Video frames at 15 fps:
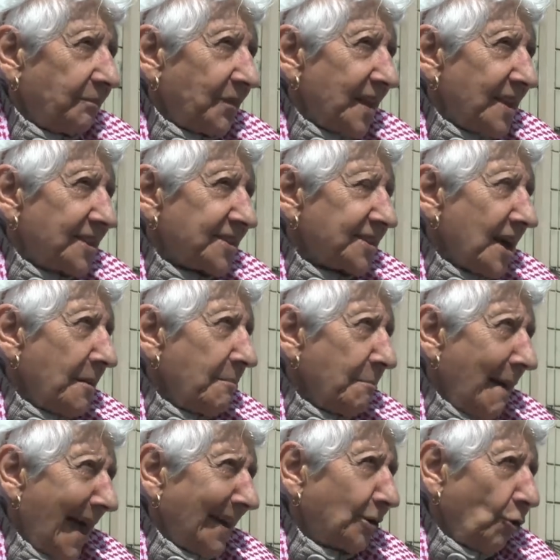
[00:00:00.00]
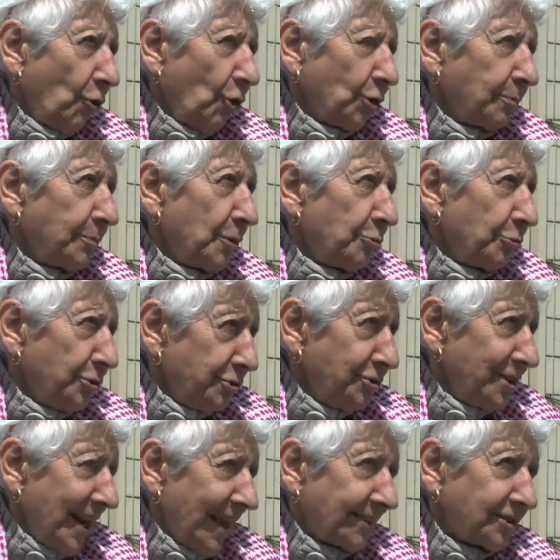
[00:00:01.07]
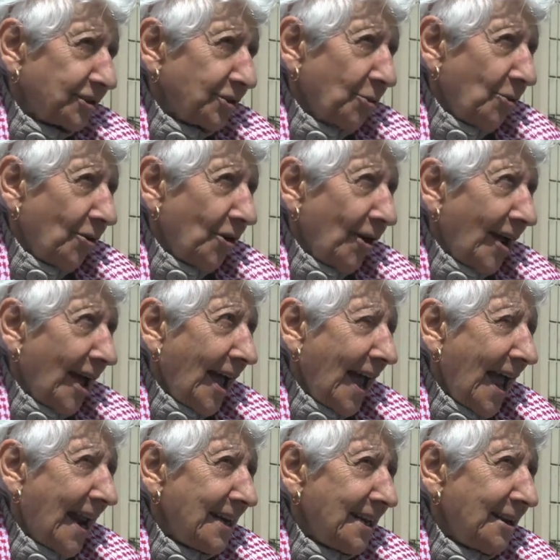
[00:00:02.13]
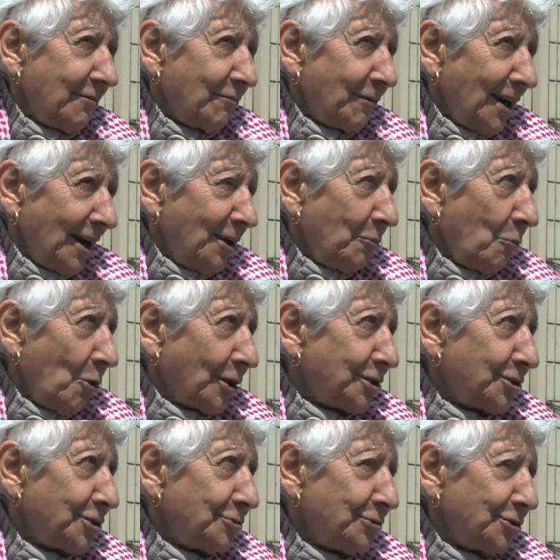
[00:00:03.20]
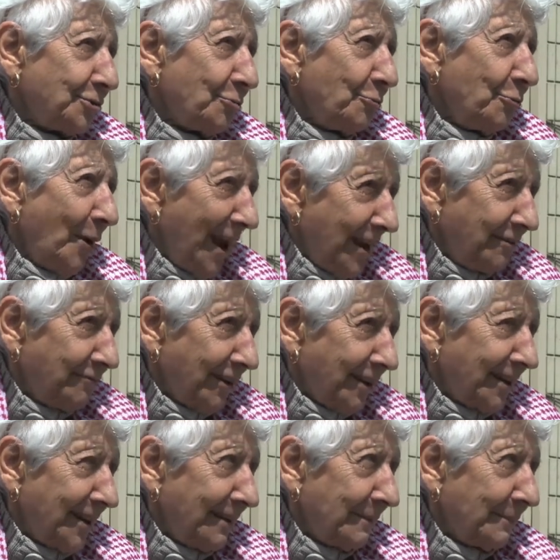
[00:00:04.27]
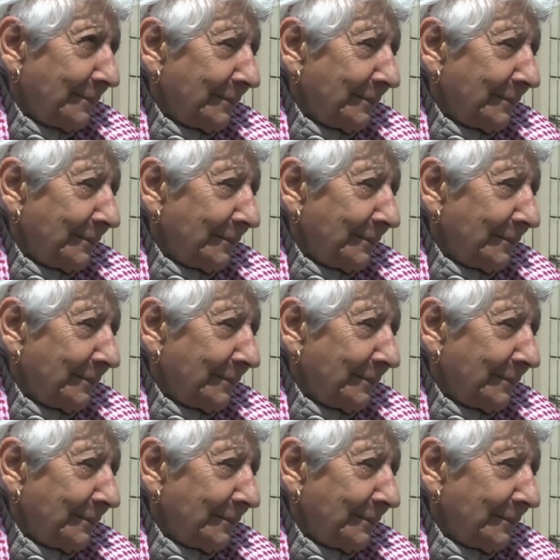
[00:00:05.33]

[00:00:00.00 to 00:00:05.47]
"There's a man called Maroon next door, and he really wants you to wave at him."